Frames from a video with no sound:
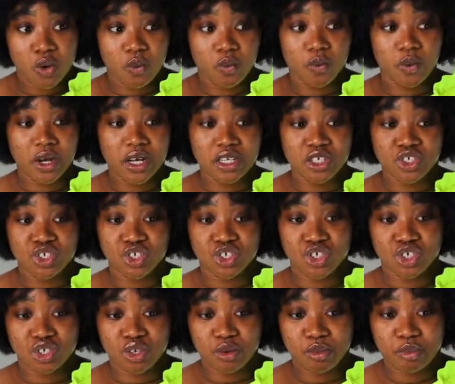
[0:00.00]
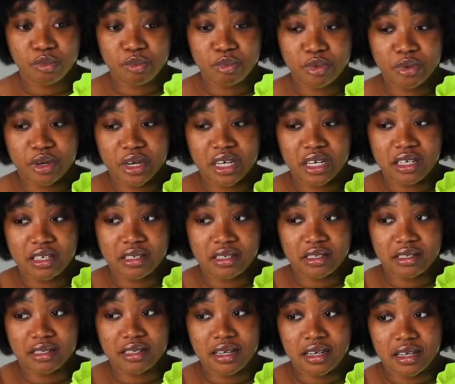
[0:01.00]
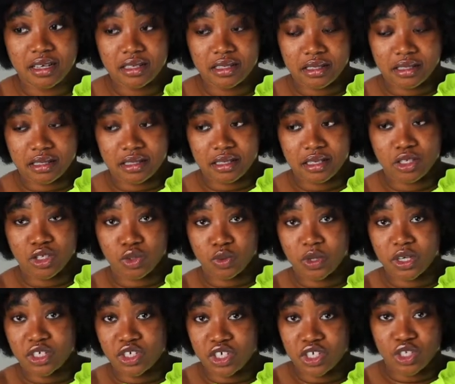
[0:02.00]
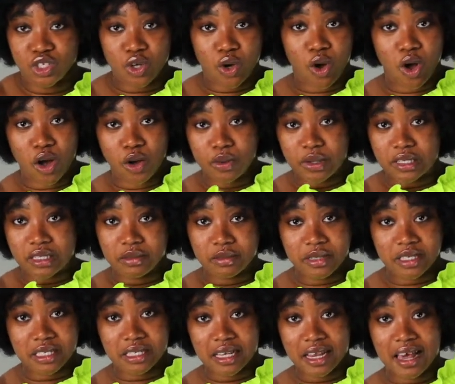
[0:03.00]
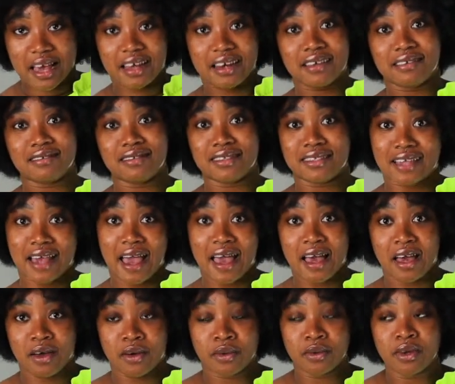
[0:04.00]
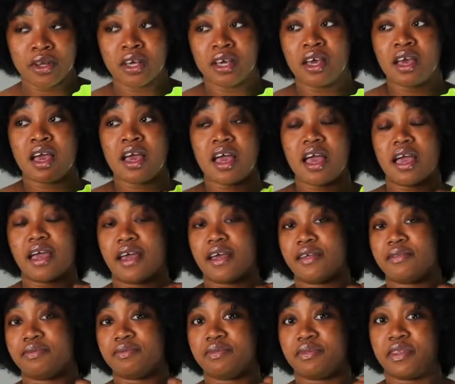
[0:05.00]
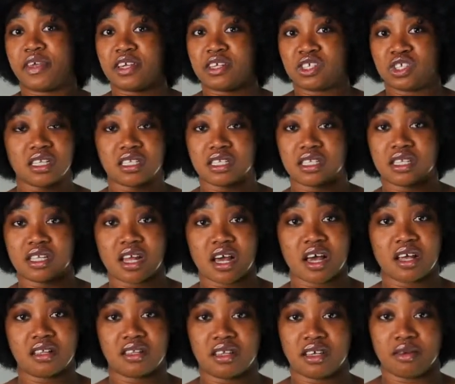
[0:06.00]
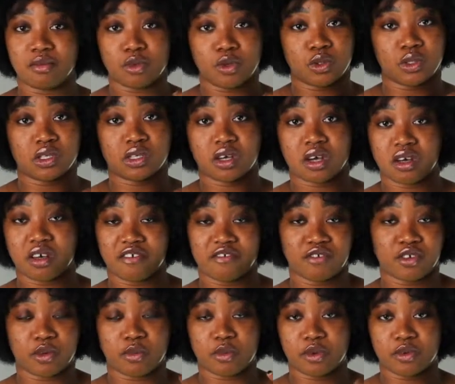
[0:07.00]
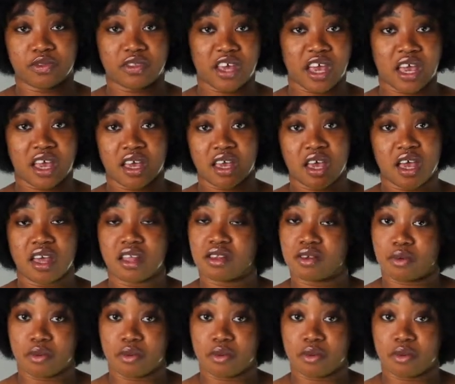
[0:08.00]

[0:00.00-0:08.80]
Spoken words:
which brings this situation to always be sliding down. And this is not the most comfortable thing in the